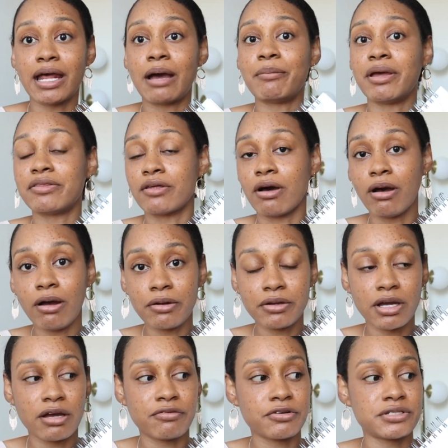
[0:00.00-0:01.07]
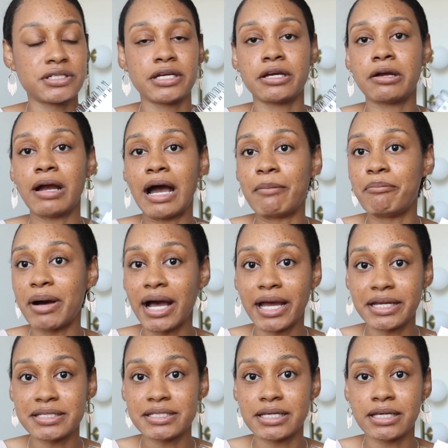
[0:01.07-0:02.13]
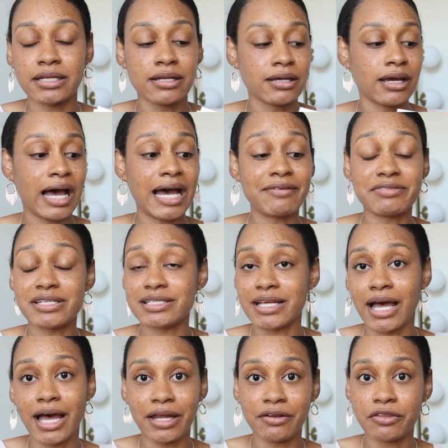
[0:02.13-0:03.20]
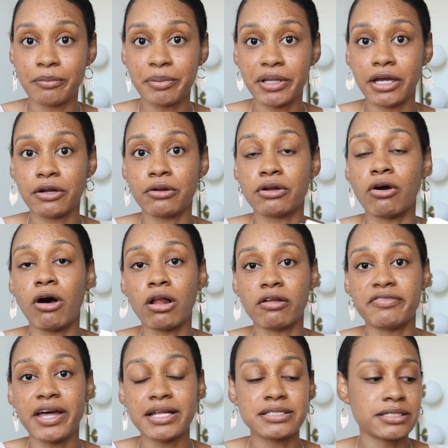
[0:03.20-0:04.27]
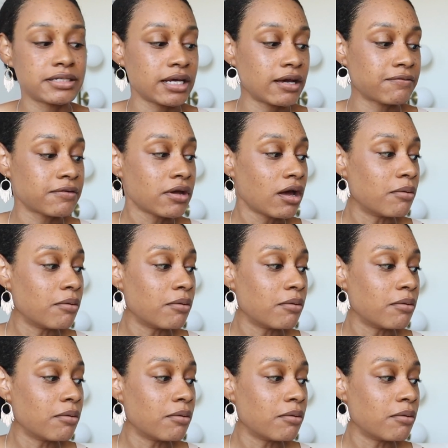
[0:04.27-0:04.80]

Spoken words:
I make the hard covers here, I bind it, I've designed the planner and all of that stuff,